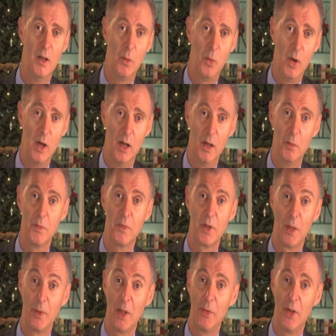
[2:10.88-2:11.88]
We are,
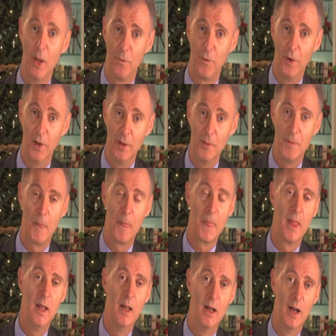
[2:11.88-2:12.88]
sometimes helpfully,
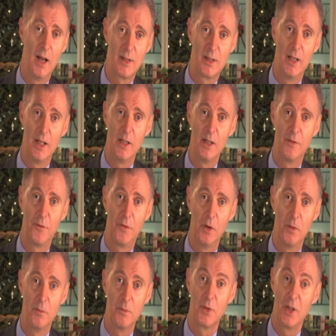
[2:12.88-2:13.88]
isolated
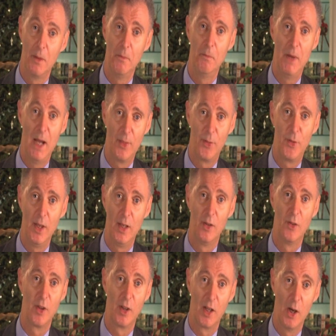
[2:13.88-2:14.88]
from some bad
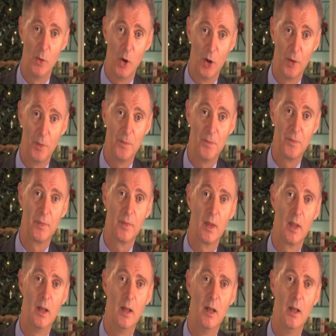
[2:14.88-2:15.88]
things that go on,
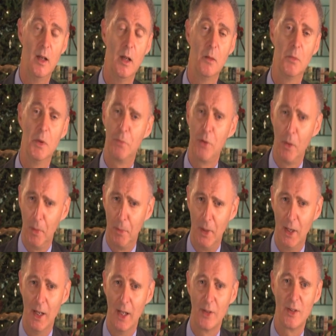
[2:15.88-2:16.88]
but
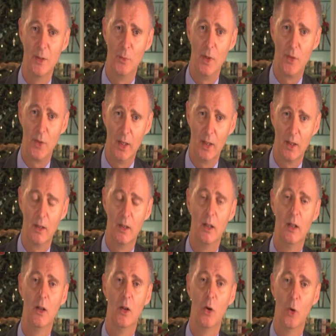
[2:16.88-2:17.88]
probably less than we think
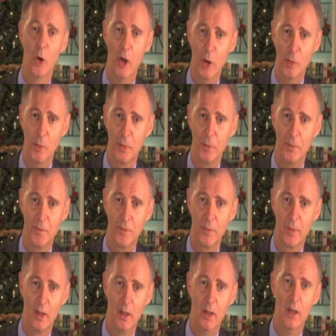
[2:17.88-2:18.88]
or hope.
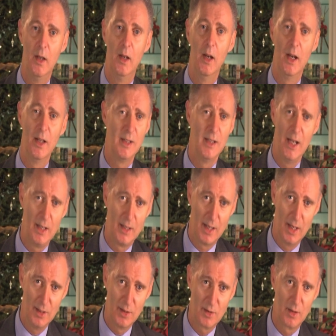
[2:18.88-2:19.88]
And in any
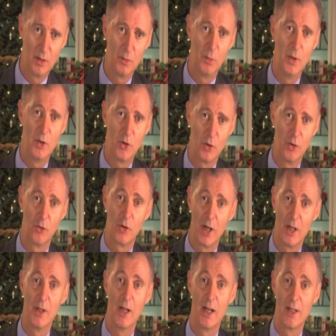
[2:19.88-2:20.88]
case, we shouldn't try
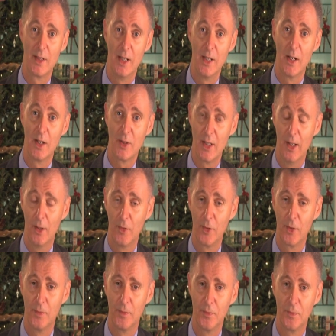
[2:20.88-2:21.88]
to isolate ourselves.